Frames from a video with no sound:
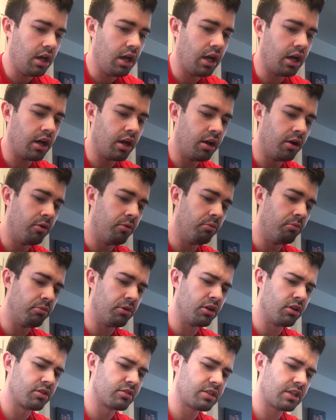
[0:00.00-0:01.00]

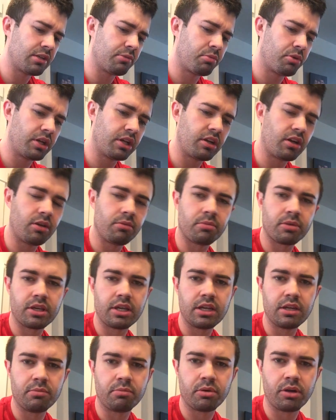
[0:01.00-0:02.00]
But it looks like a pretty
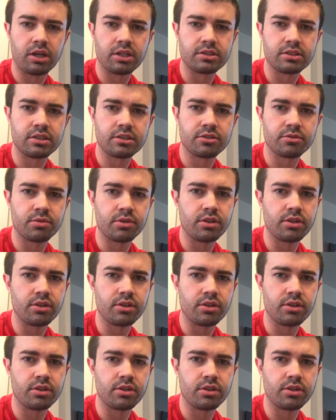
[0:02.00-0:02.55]
complicated process